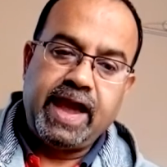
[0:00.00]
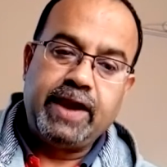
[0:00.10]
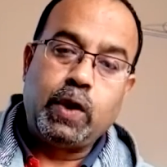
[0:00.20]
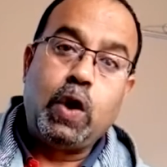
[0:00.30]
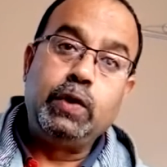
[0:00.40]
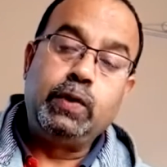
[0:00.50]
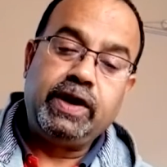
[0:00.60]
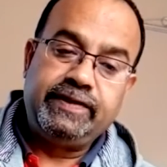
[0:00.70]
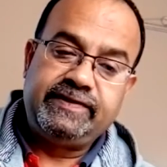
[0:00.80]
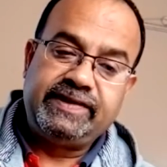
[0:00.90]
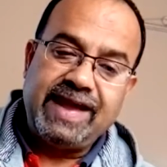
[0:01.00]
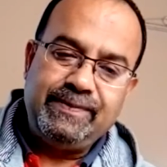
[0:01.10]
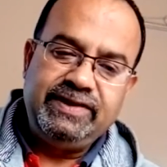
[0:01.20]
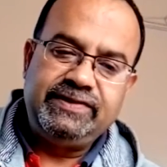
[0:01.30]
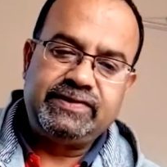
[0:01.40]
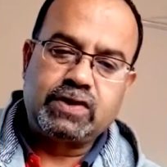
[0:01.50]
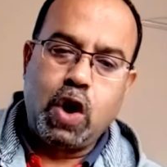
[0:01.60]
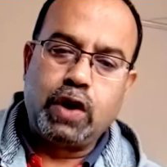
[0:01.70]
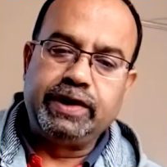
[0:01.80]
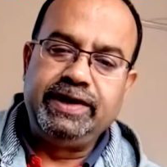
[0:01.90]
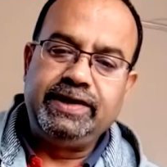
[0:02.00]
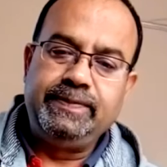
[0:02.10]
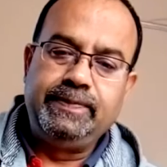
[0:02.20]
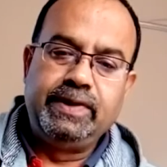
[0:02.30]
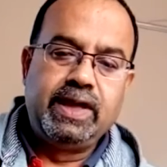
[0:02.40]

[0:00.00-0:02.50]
and on established cognitive